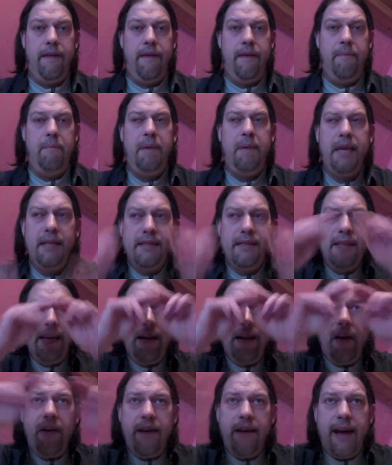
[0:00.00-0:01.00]
meeting
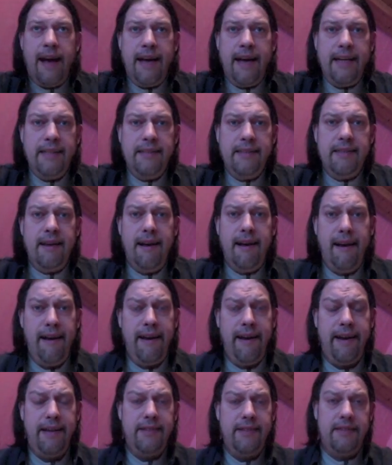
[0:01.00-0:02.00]
on ice
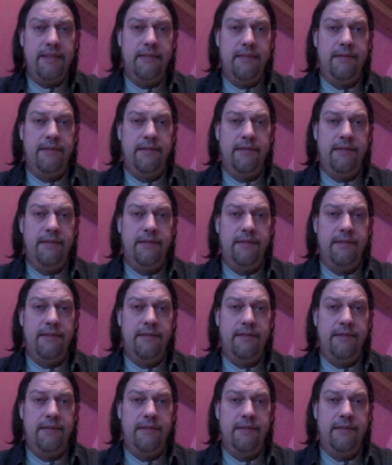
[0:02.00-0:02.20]
height,